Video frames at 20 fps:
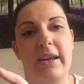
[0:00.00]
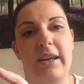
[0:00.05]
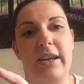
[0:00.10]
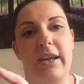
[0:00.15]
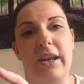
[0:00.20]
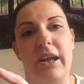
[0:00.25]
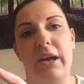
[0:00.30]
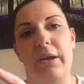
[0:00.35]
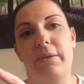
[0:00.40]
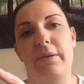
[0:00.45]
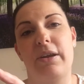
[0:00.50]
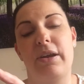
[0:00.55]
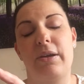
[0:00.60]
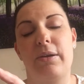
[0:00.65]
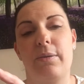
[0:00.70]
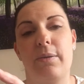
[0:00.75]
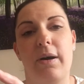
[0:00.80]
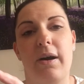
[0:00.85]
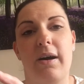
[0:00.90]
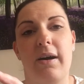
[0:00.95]
You know,
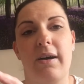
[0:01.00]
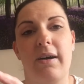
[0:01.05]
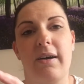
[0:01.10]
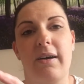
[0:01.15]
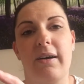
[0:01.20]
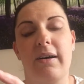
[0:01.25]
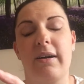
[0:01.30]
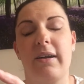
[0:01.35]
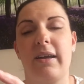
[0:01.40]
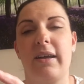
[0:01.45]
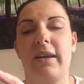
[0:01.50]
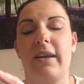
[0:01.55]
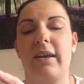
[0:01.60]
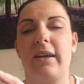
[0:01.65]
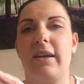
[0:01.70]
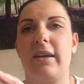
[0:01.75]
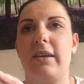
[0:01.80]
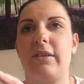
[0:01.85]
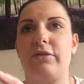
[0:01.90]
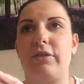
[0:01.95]
you are
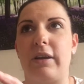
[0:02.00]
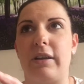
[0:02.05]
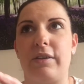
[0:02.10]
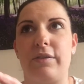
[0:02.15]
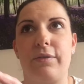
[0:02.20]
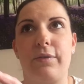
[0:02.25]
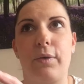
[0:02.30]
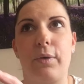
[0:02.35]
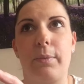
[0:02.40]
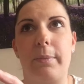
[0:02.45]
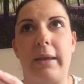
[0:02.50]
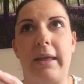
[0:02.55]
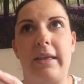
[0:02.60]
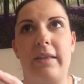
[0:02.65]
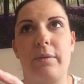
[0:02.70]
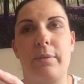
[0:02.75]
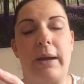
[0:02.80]
transforming